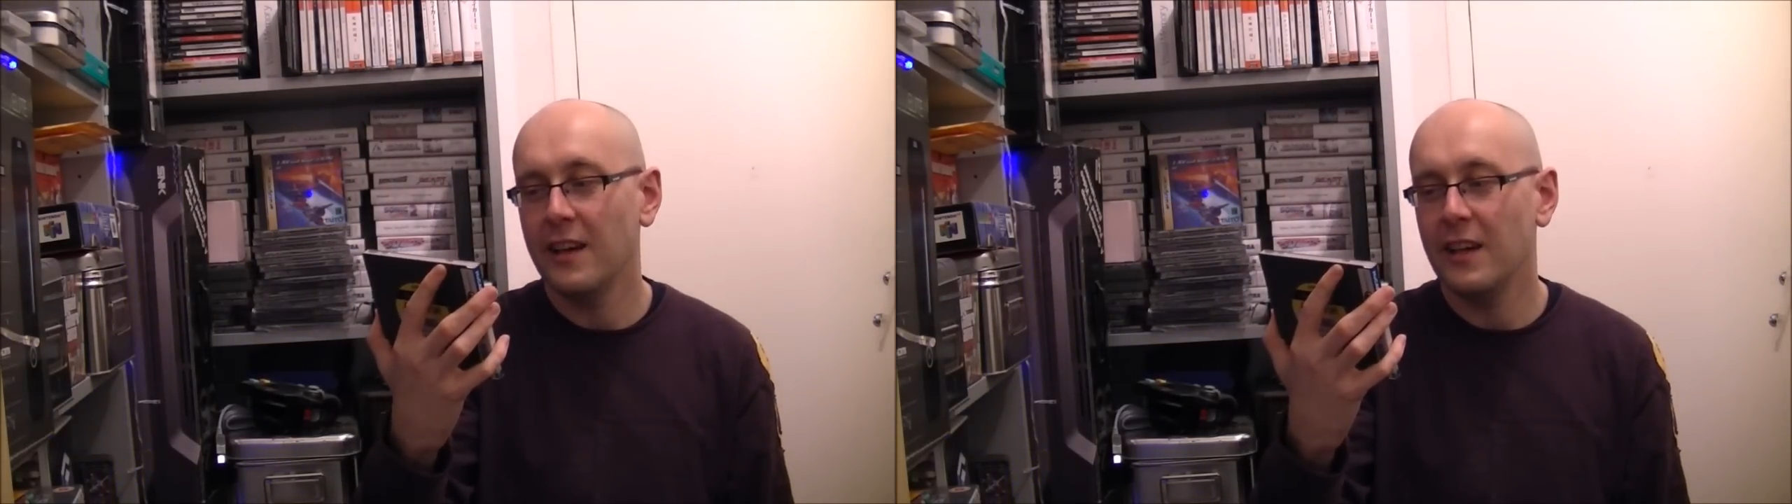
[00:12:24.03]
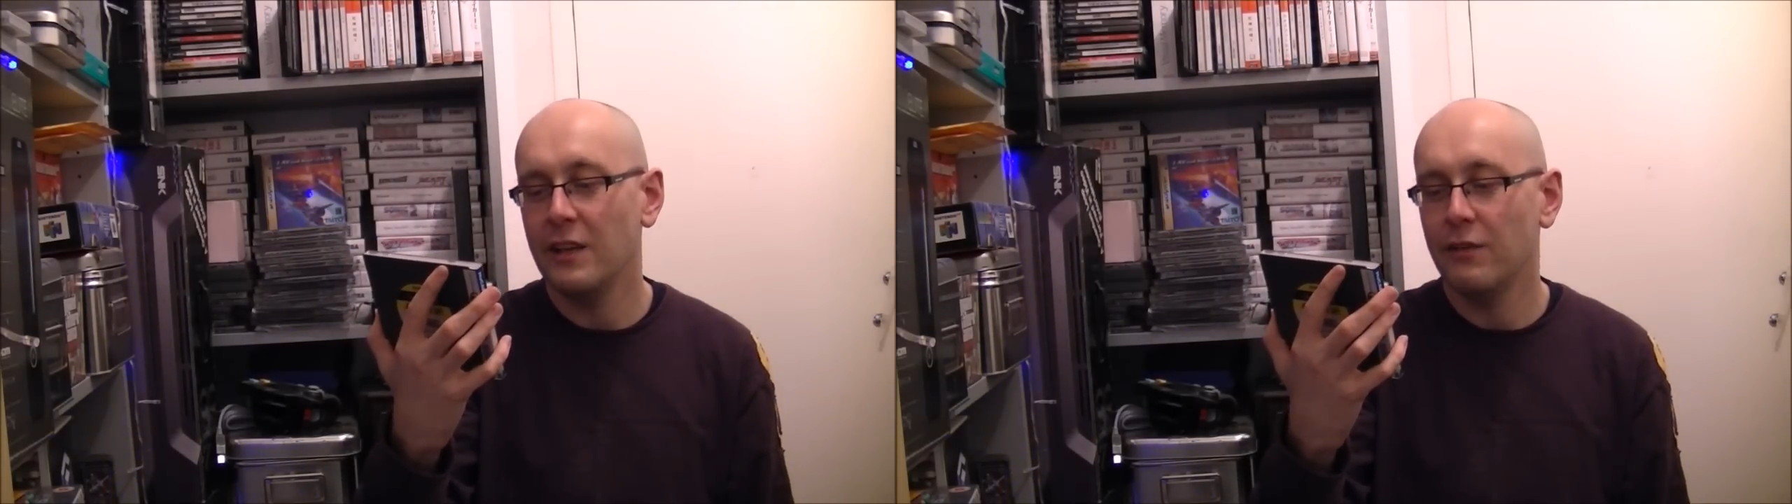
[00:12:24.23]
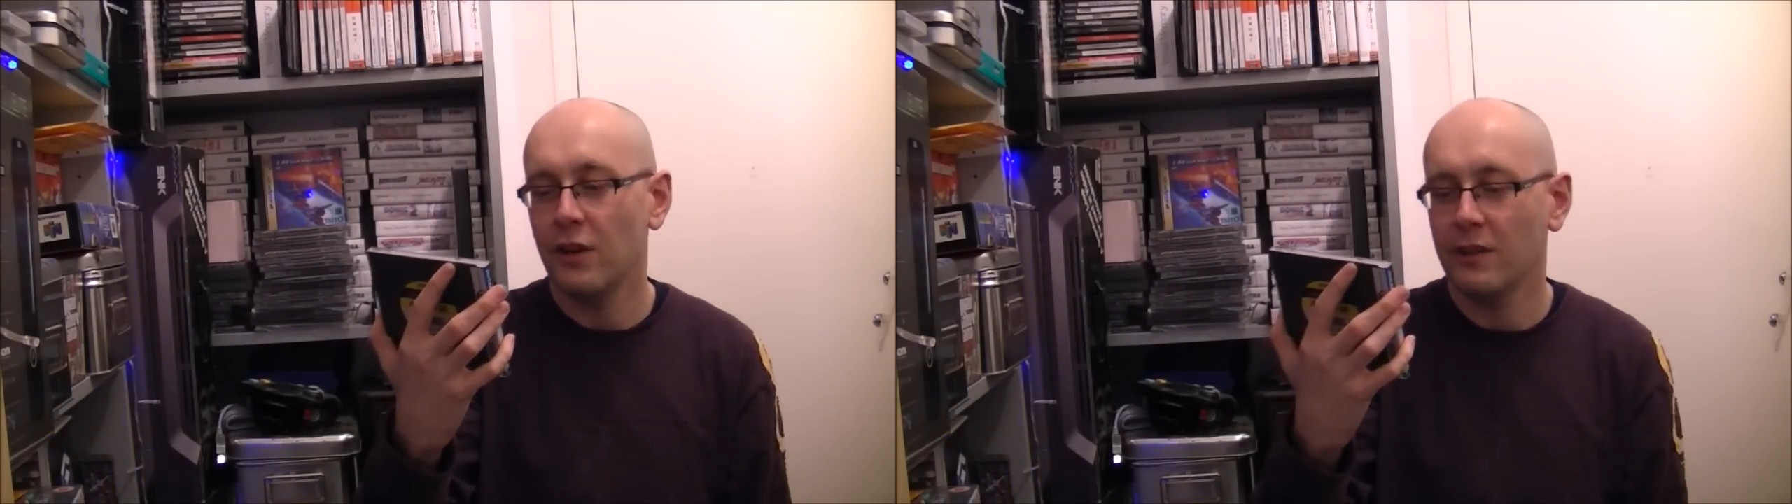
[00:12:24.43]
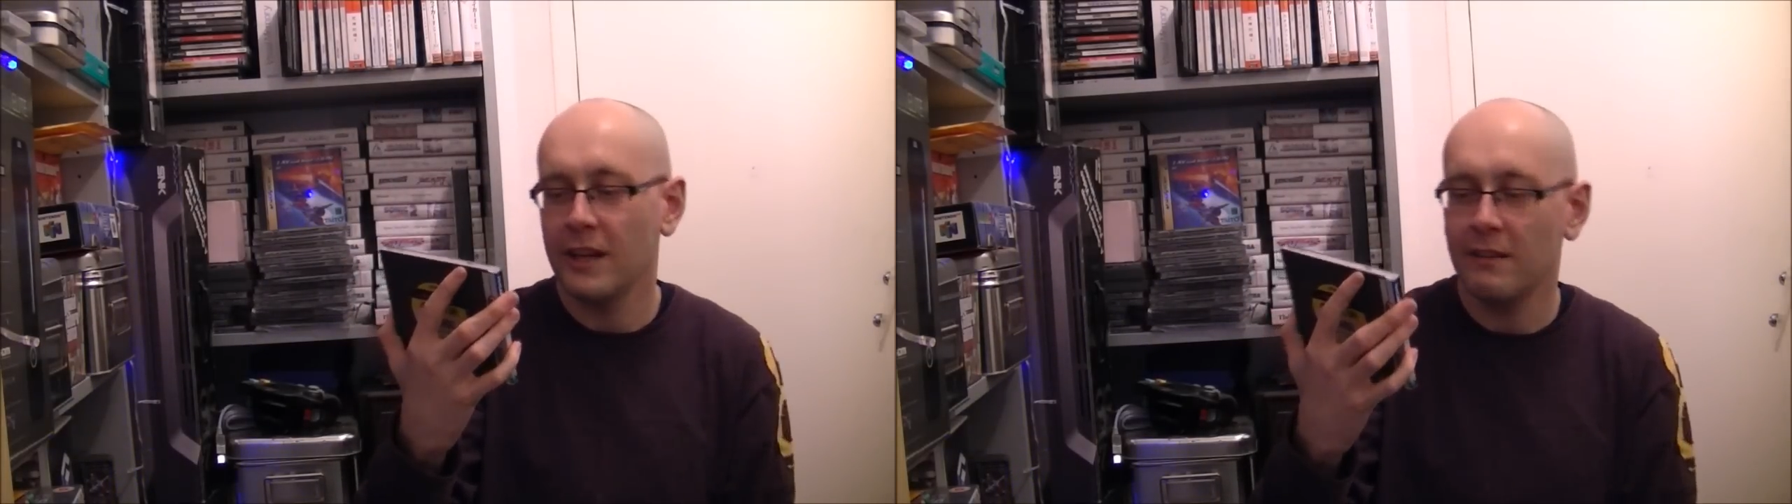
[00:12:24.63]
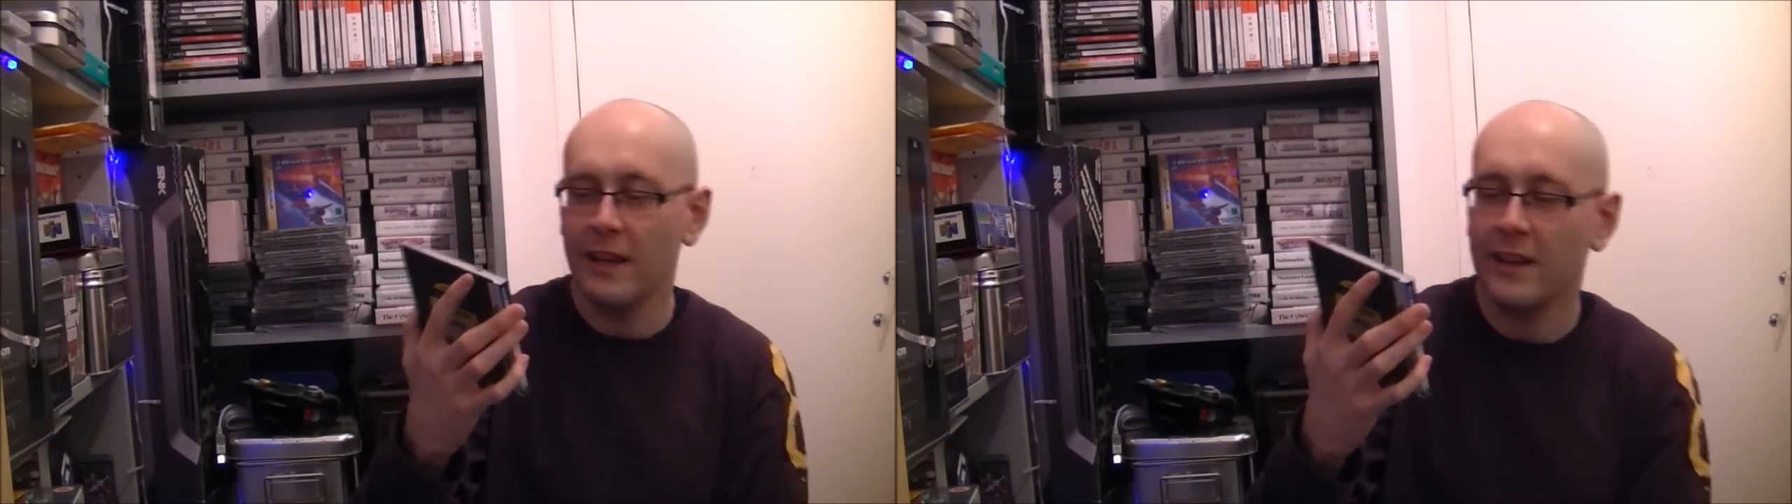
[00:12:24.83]
You've got
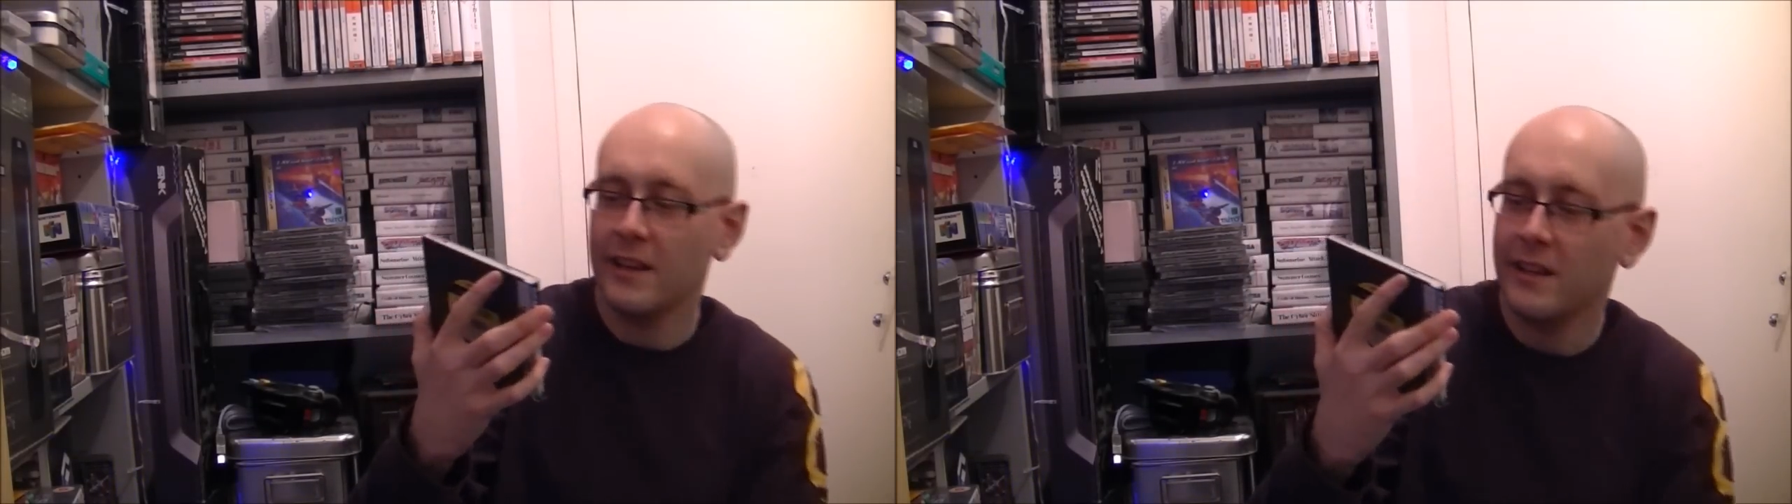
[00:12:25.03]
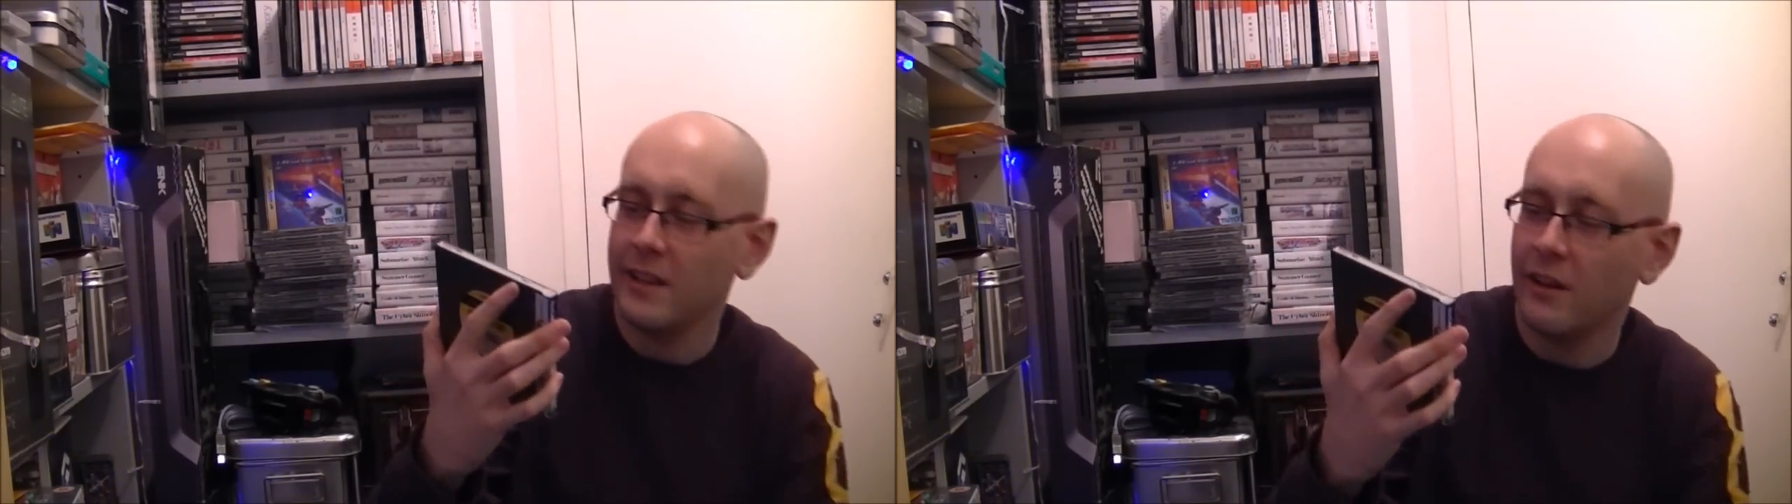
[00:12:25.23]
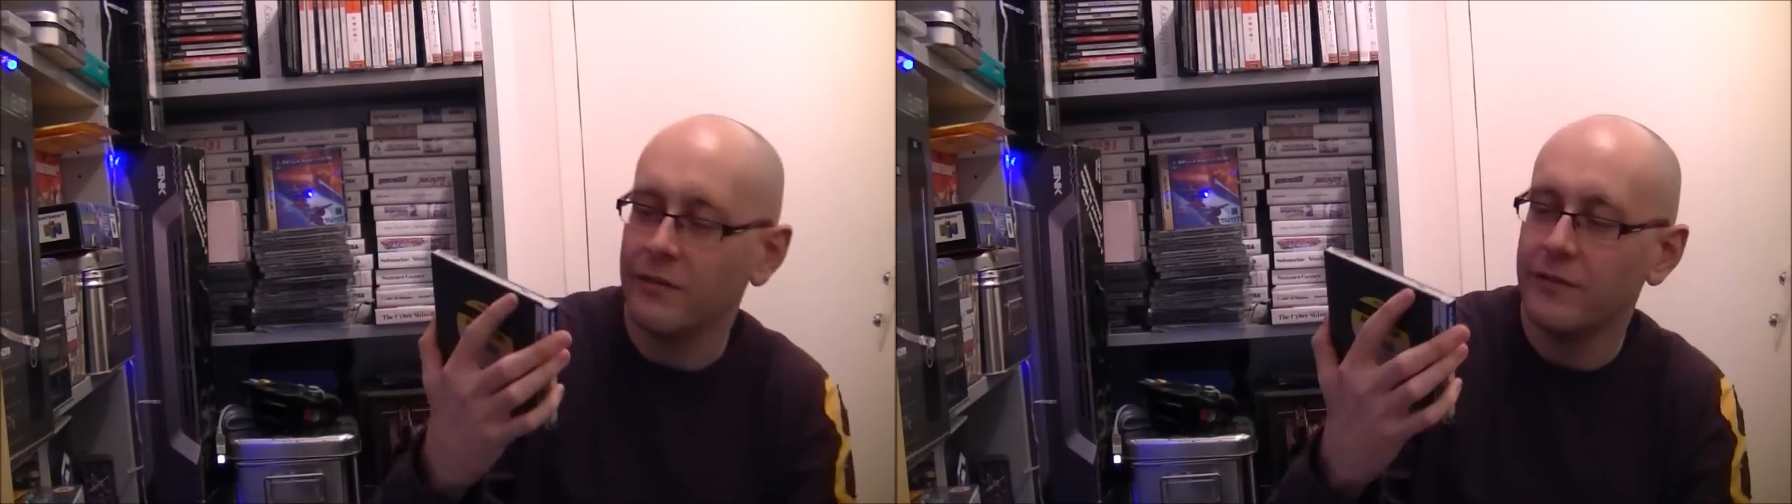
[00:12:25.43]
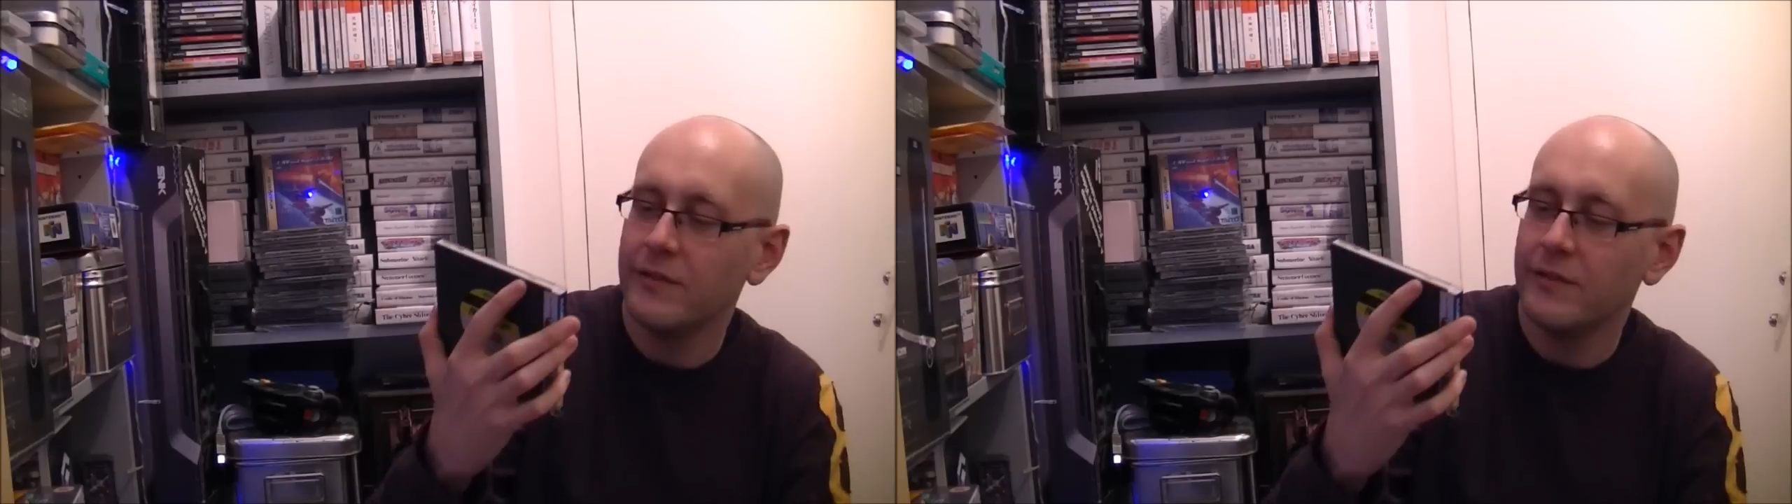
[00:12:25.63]
kind of like, you know,